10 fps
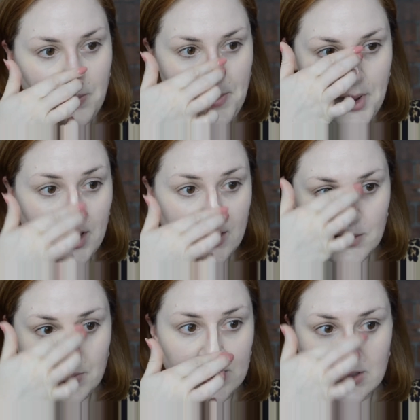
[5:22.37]

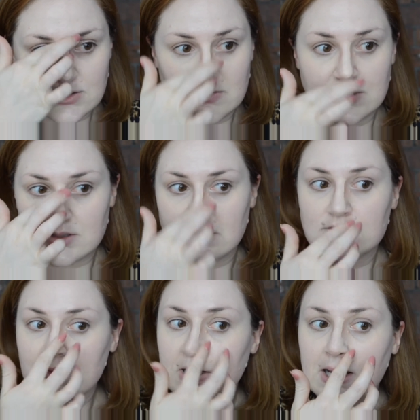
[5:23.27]
but because of the
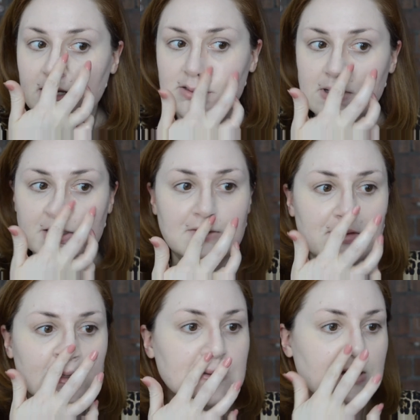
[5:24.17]
sunscreen aspect of
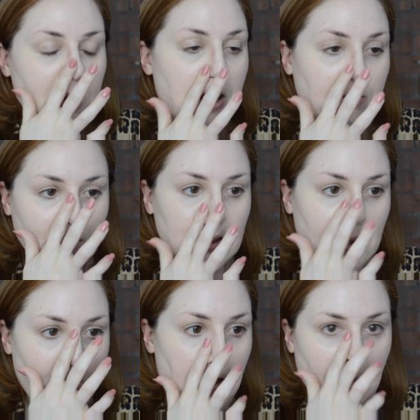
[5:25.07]
this, I am
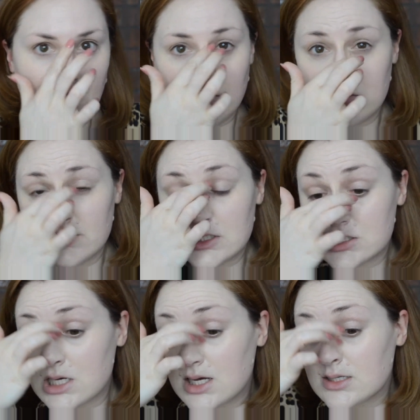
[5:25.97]
gonna cover my
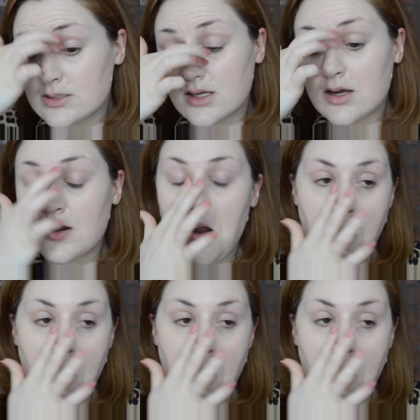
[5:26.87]
schnoz there.